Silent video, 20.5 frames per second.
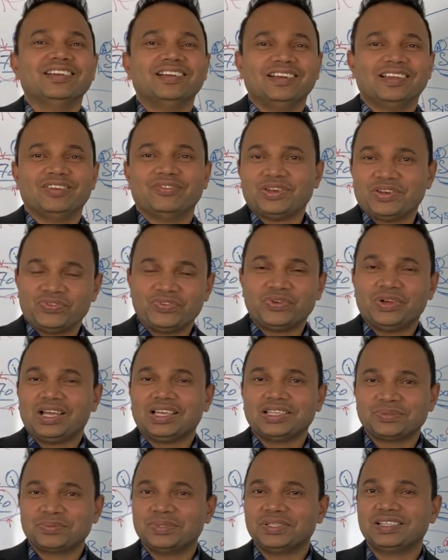Even if you
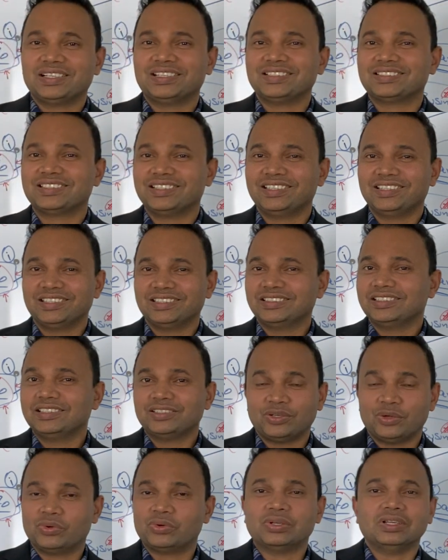ask me in a consultation,
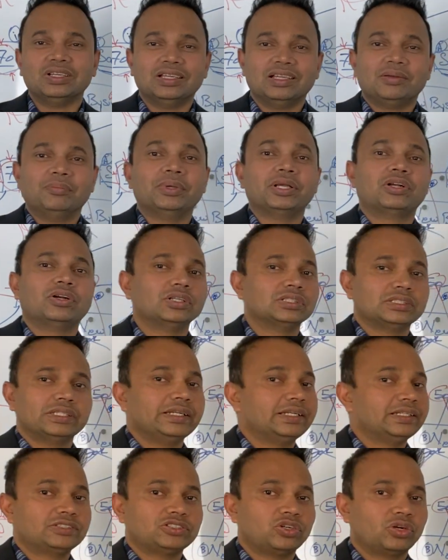no, because
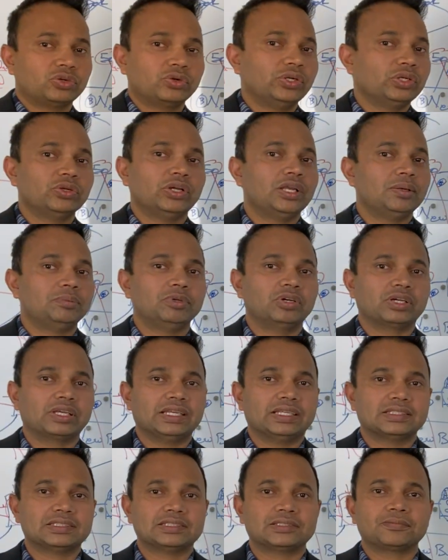it's not going to help your
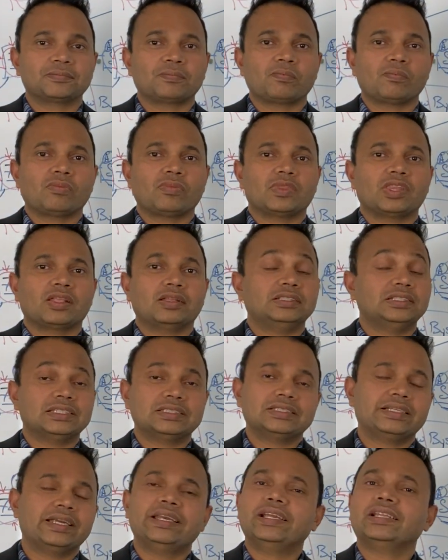case.
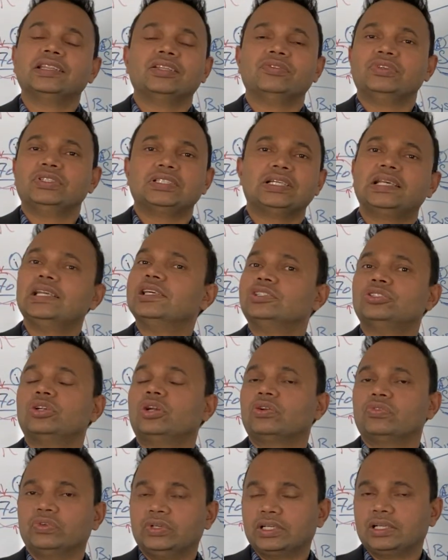Just getting the visa does
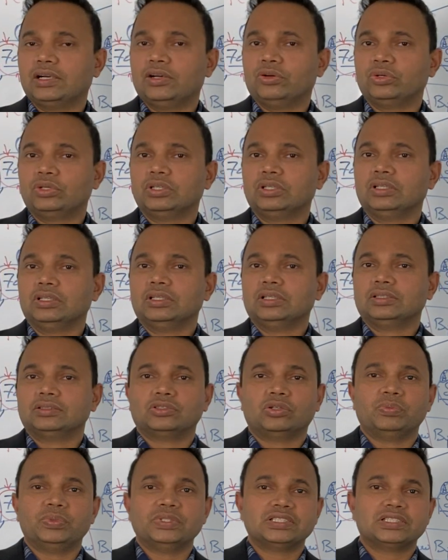not work out.
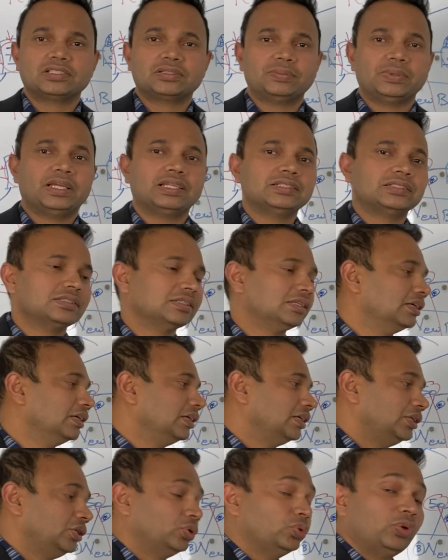So business plans,
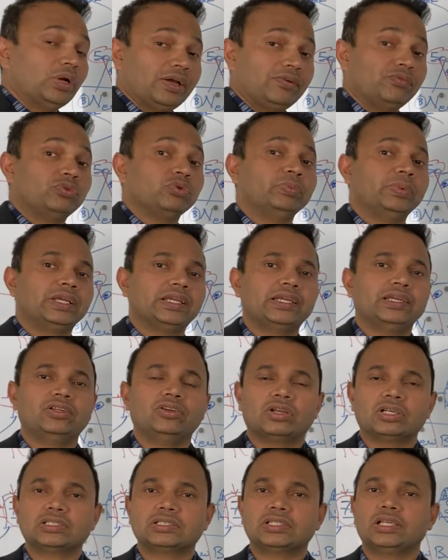you have to make it
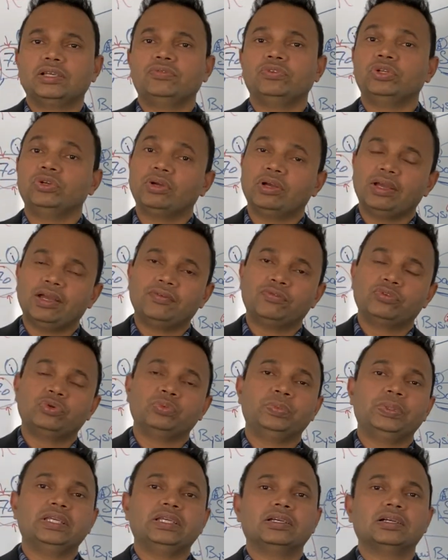yourself. You have to
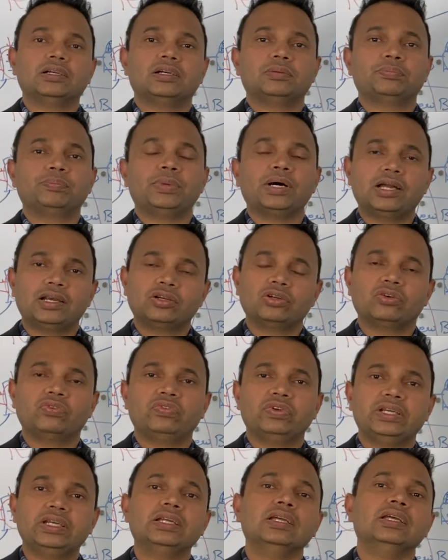be a part of
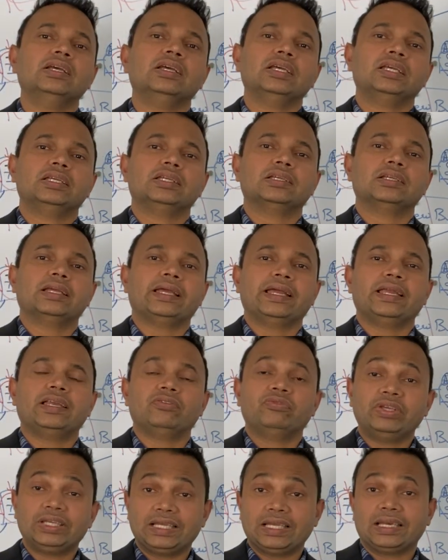it, and
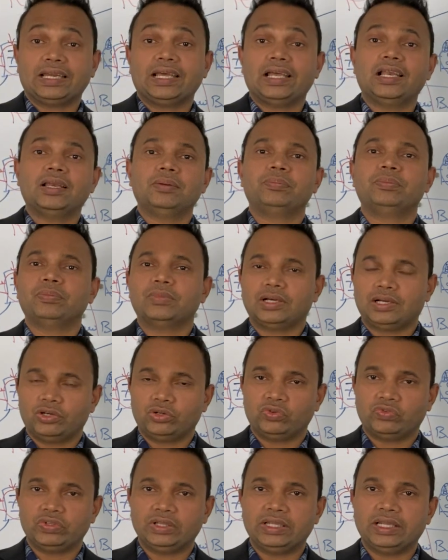we can help
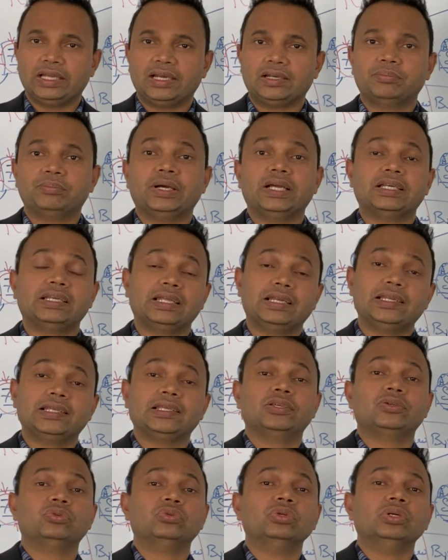out with that by telling
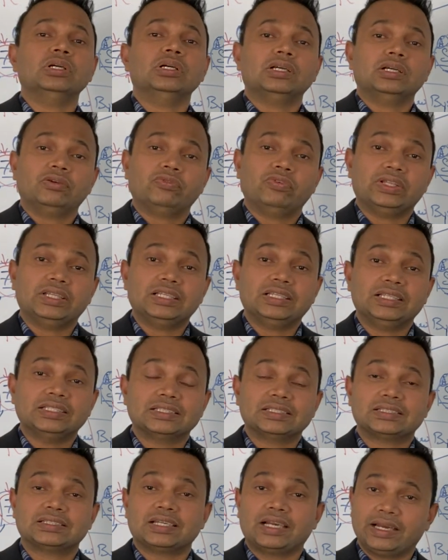you whether this
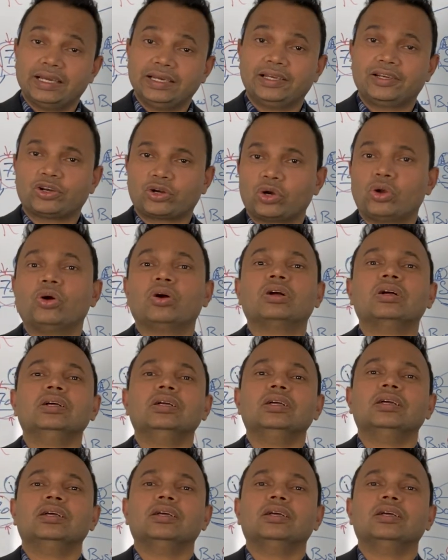is right, wrong,